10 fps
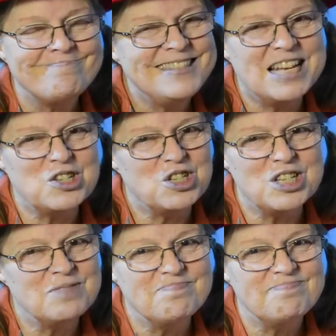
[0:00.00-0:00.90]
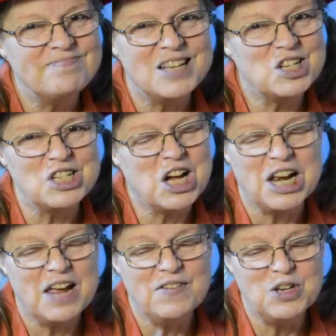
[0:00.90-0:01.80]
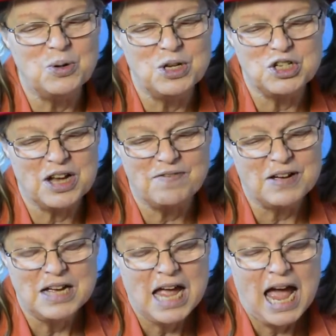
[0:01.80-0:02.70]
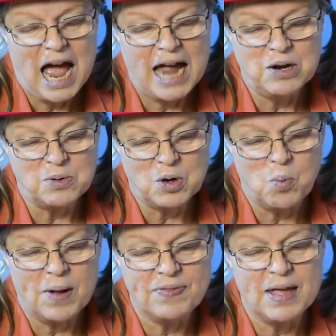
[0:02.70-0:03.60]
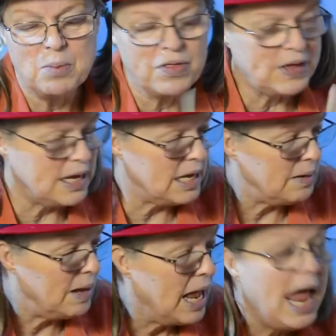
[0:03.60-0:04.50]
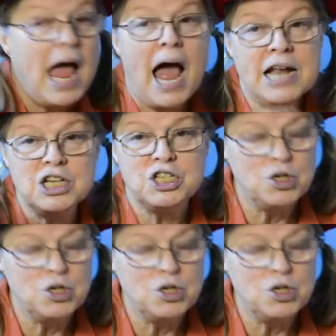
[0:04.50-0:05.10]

Doesn't. Doesn't cut heavy-duty stuff. I don't know what they were thinking. I just